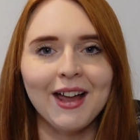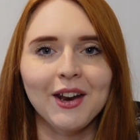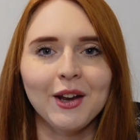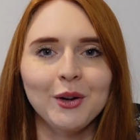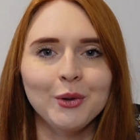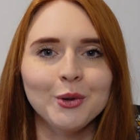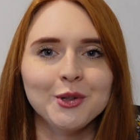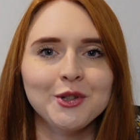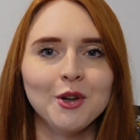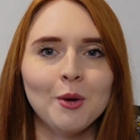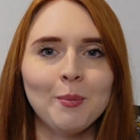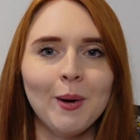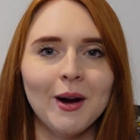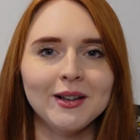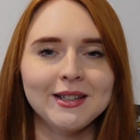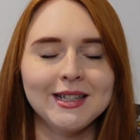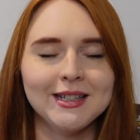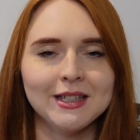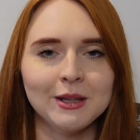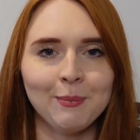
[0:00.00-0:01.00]
And I also
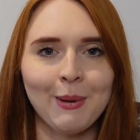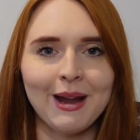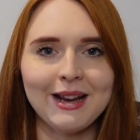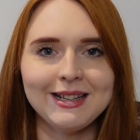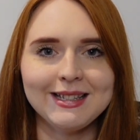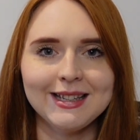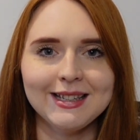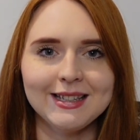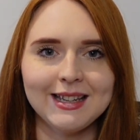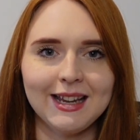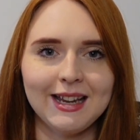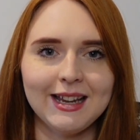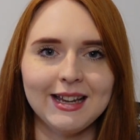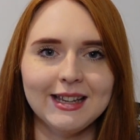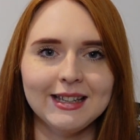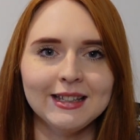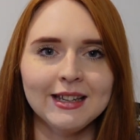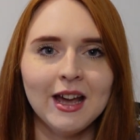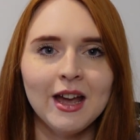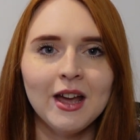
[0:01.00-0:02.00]
participated
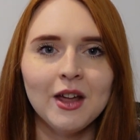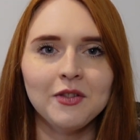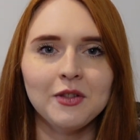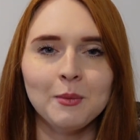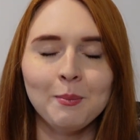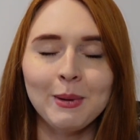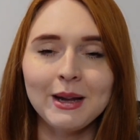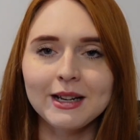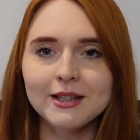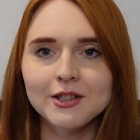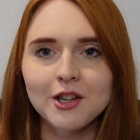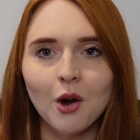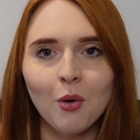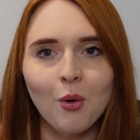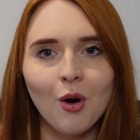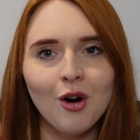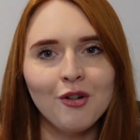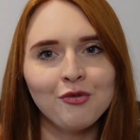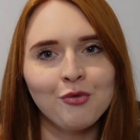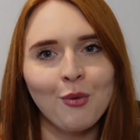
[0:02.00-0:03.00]
in the big
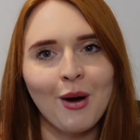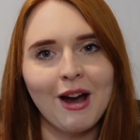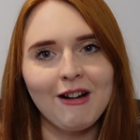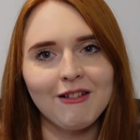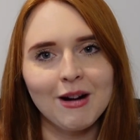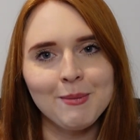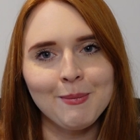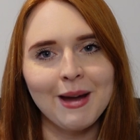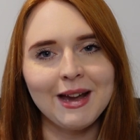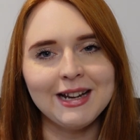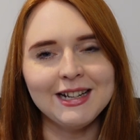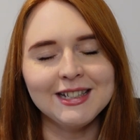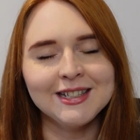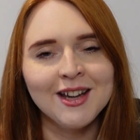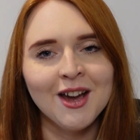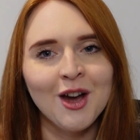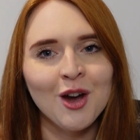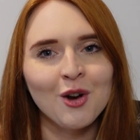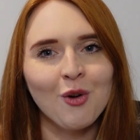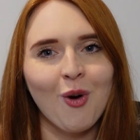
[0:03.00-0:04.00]
sew off where I made
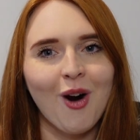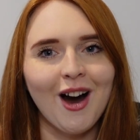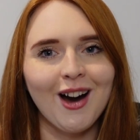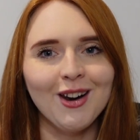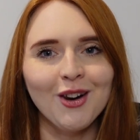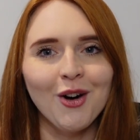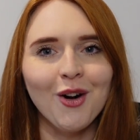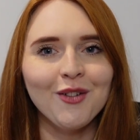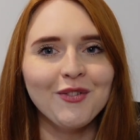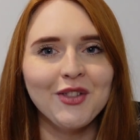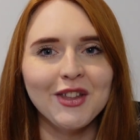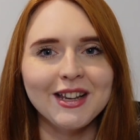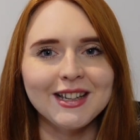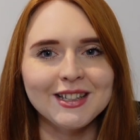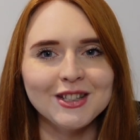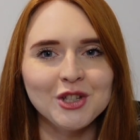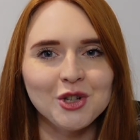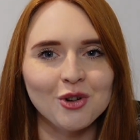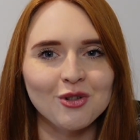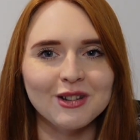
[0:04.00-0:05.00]
quite a lot of
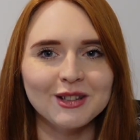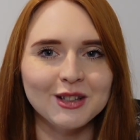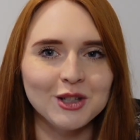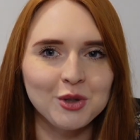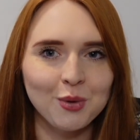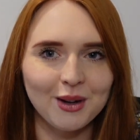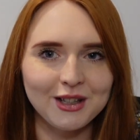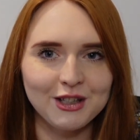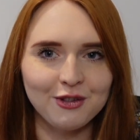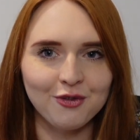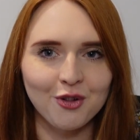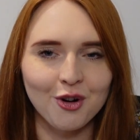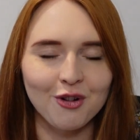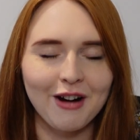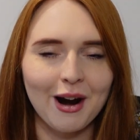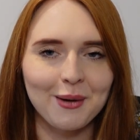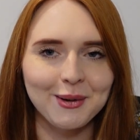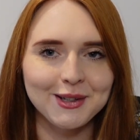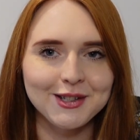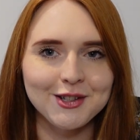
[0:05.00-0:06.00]
things during the
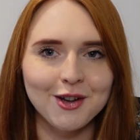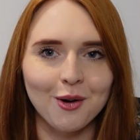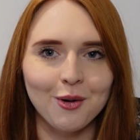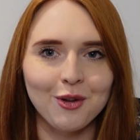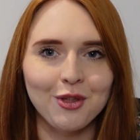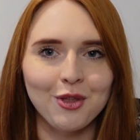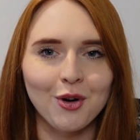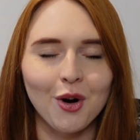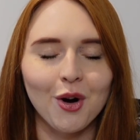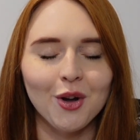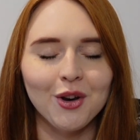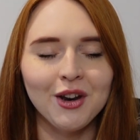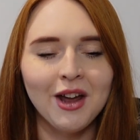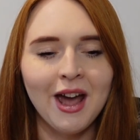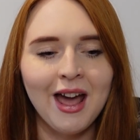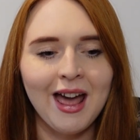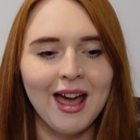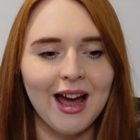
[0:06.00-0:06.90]
24-hour sew-a-thon.